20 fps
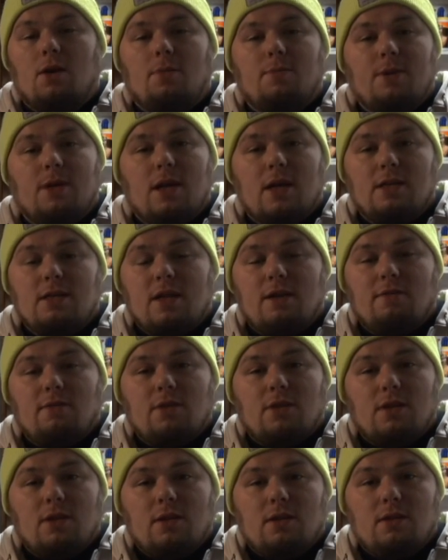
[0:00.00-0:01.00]
Hope you guys have a
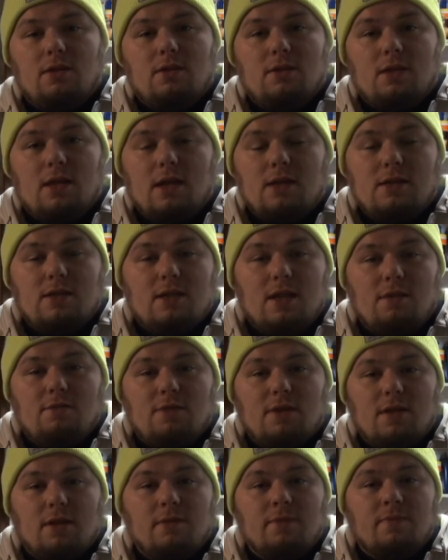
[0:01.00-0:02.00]
good
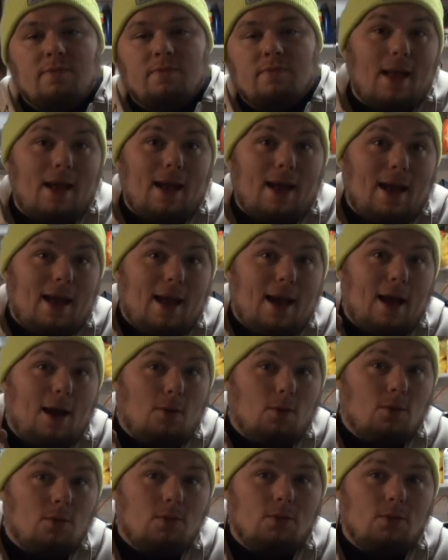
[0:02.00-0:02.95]
Thanksgiving. Out.